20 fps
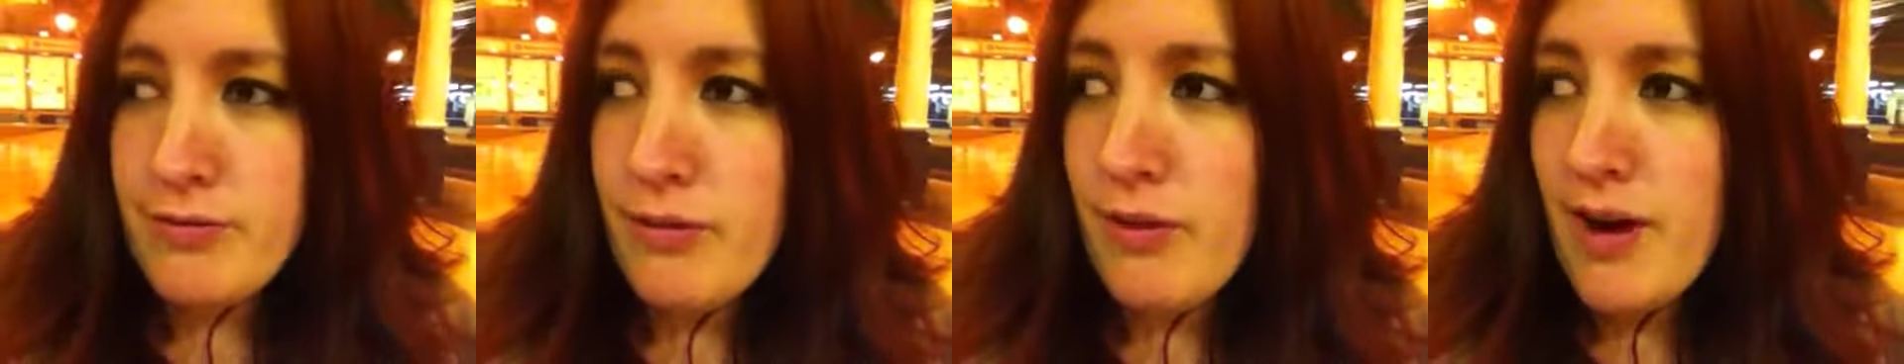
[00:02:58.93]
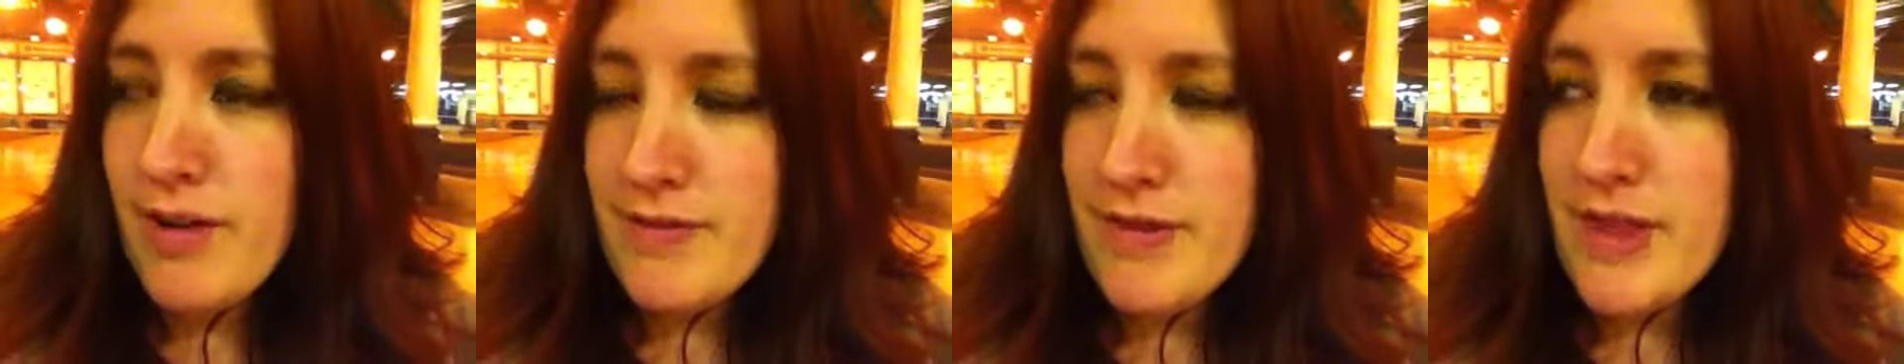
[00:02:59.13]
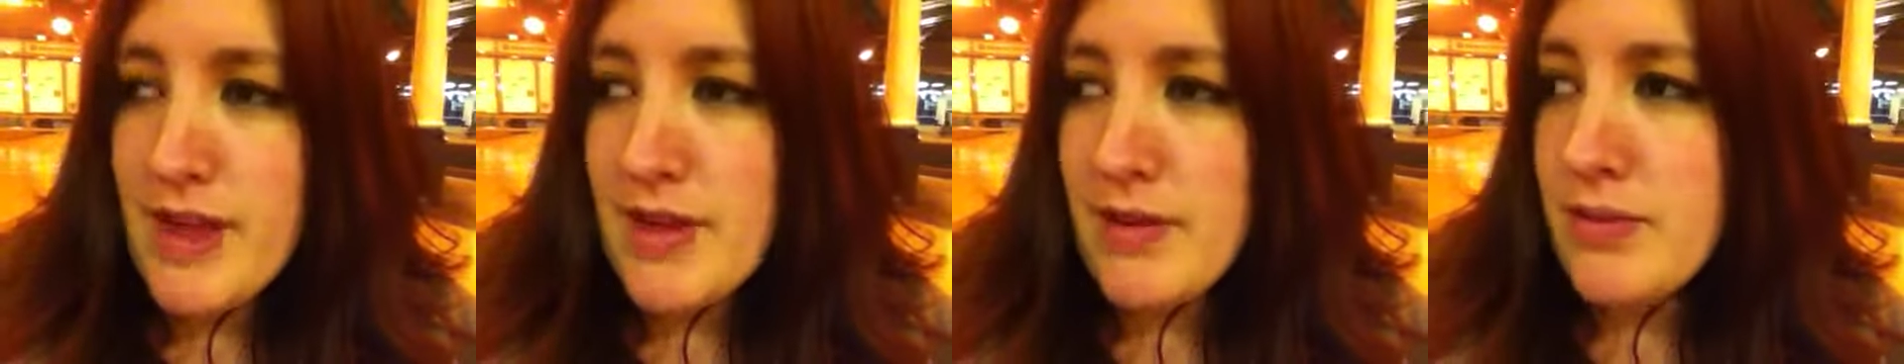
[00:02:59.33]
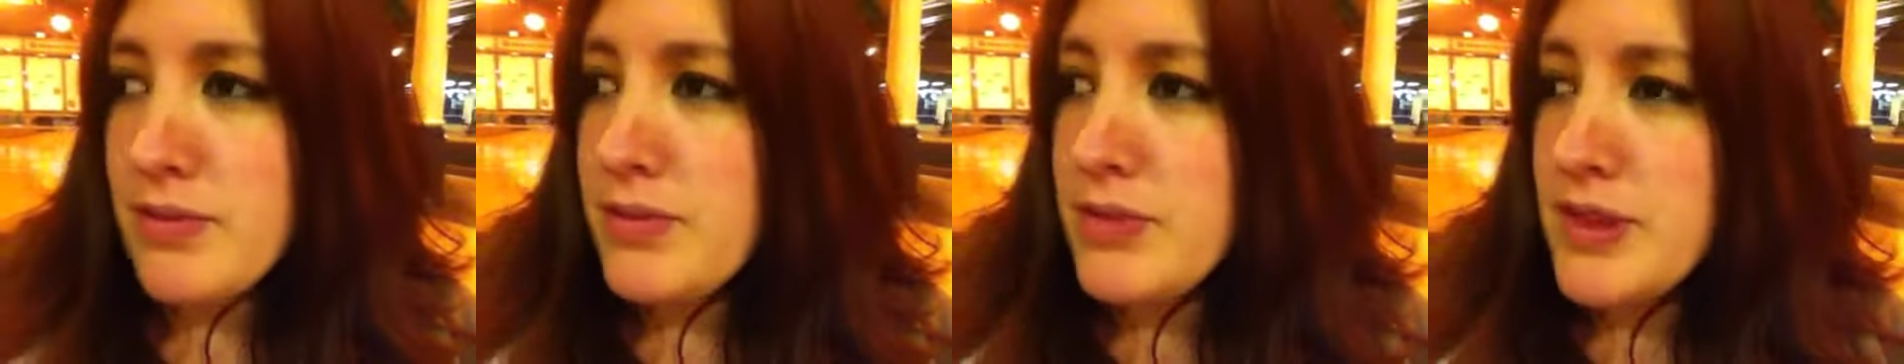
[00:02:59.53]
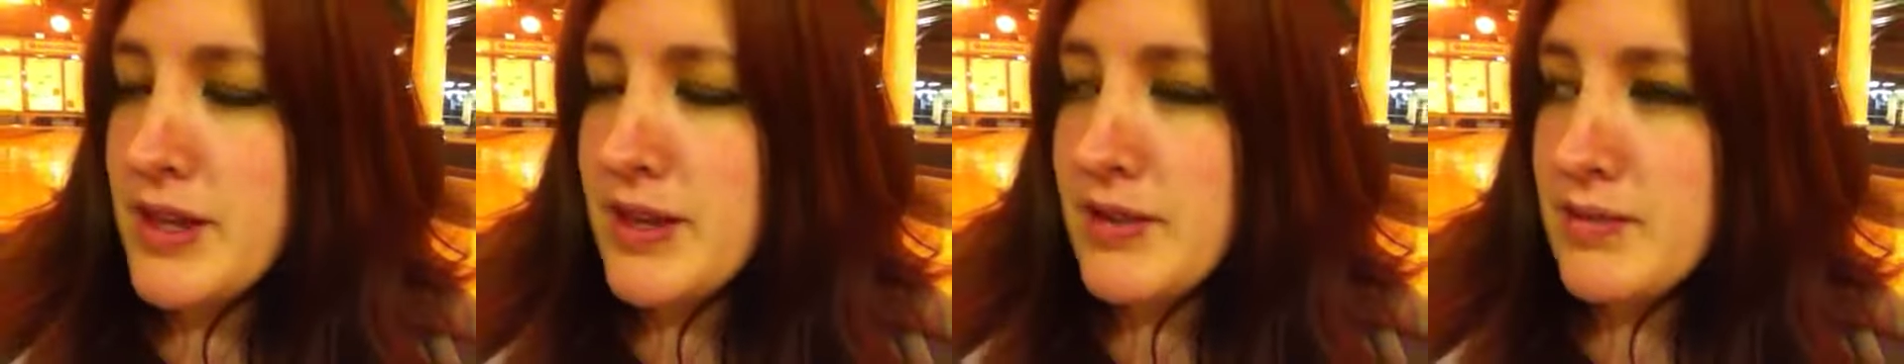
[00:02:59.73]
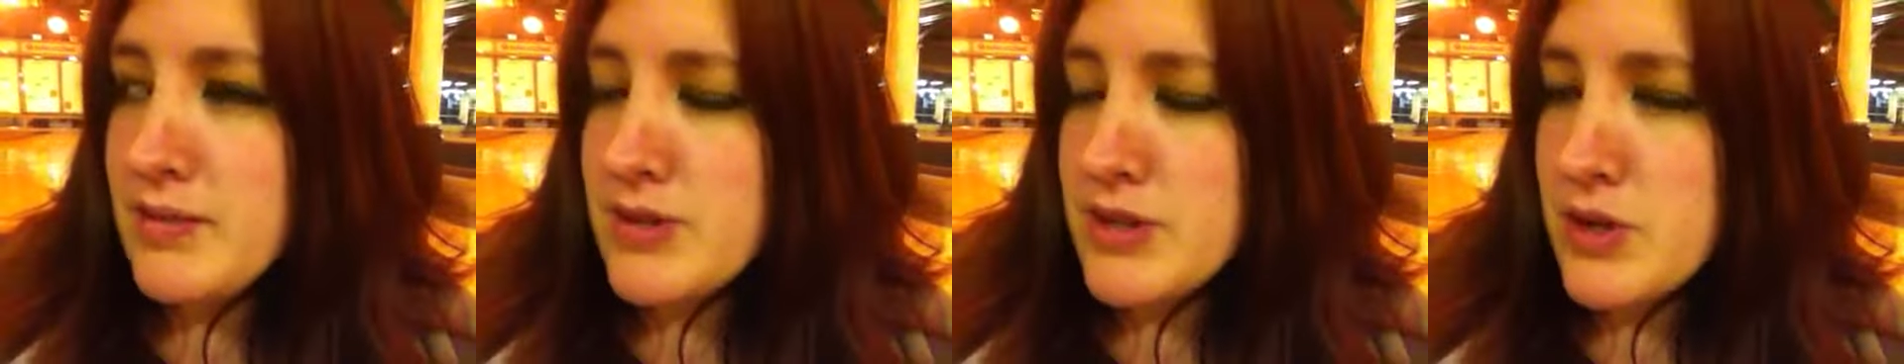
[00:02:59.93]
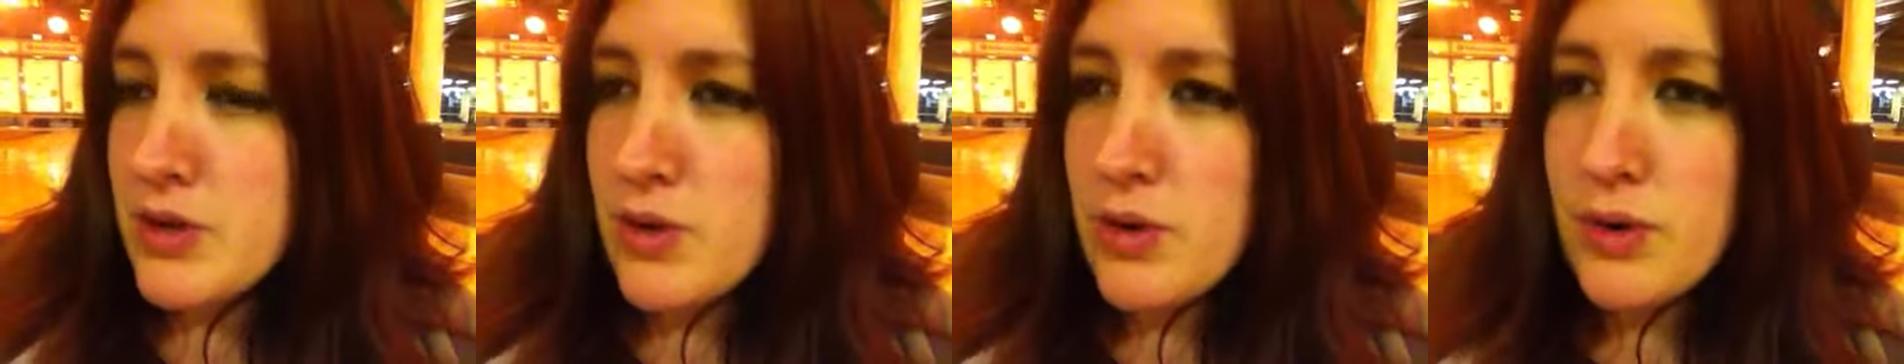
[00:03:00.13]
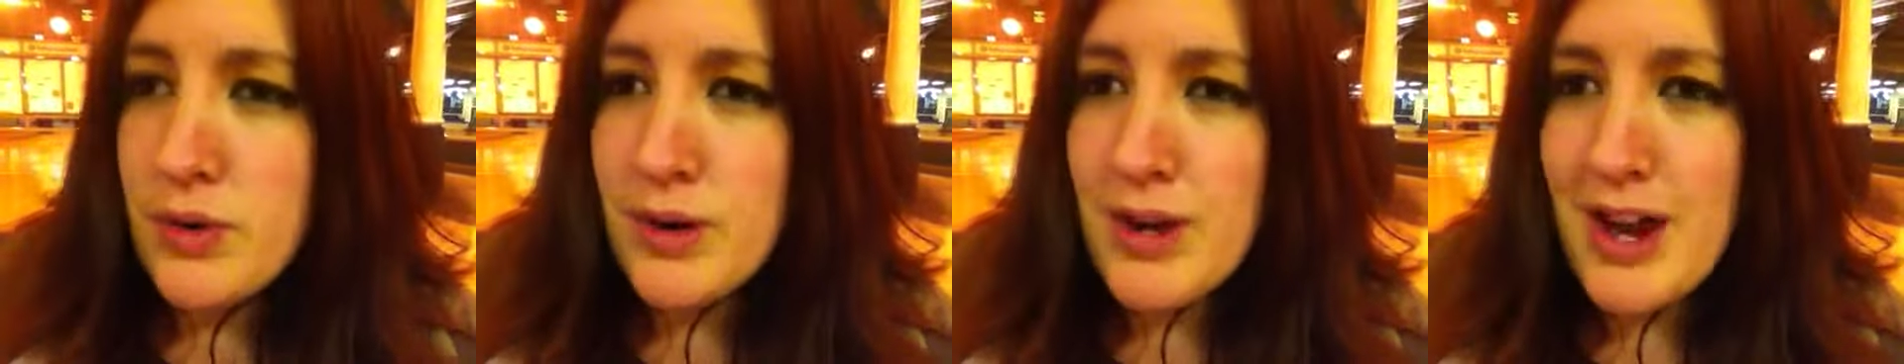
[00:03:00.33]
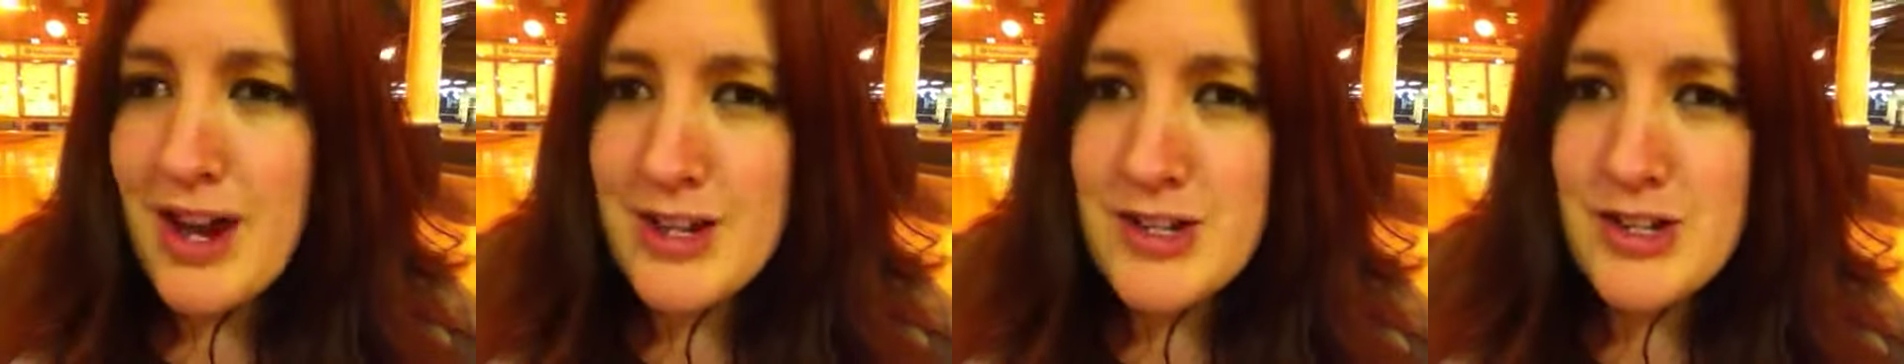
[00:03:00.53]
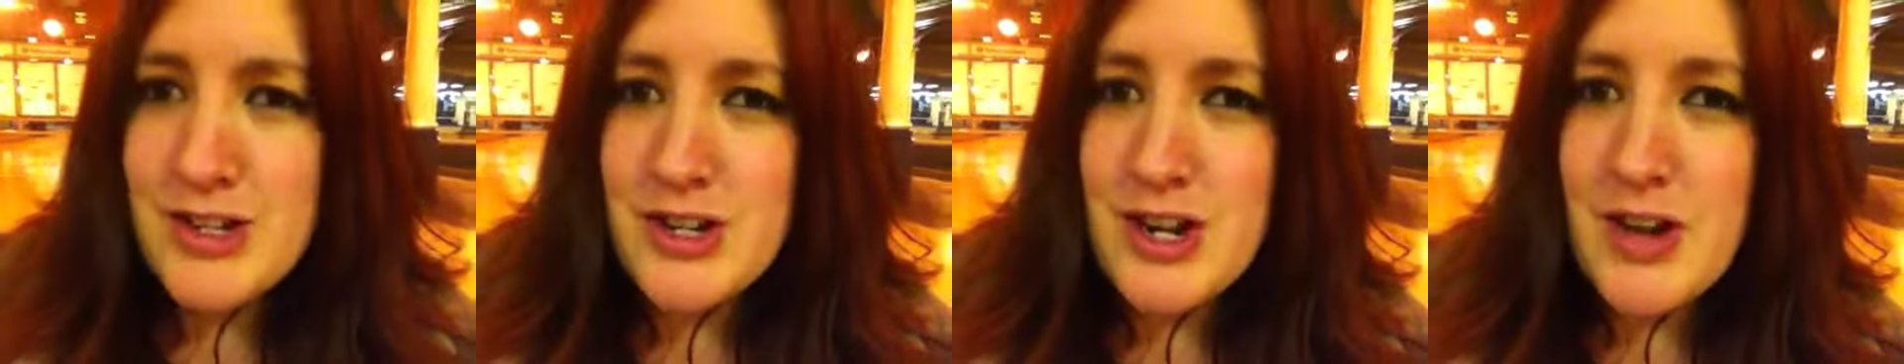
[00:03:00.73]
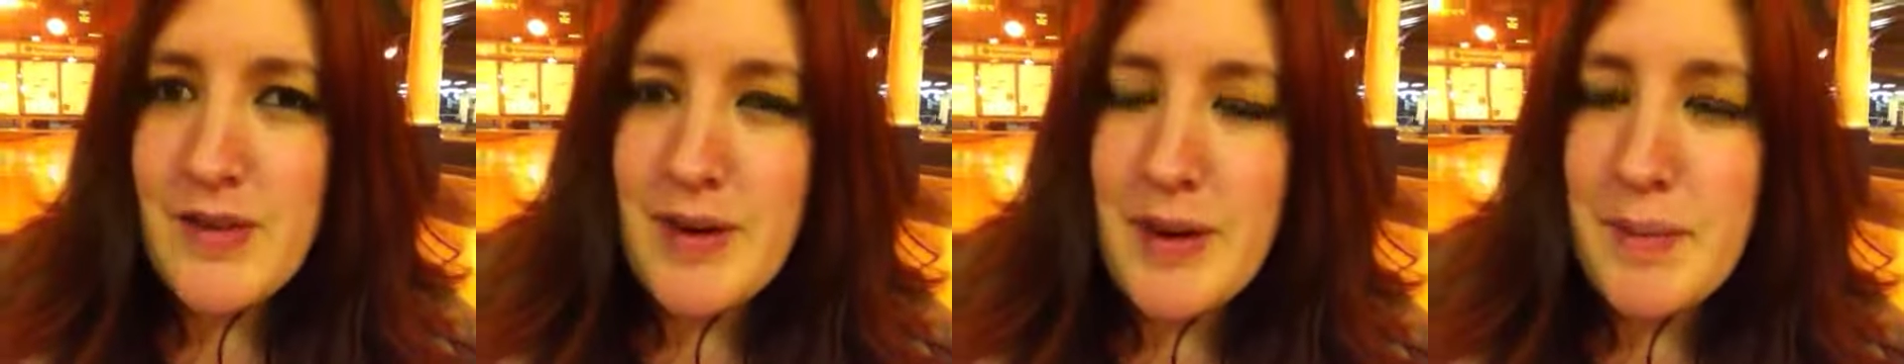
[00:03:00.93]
whatever that thing was called. I do know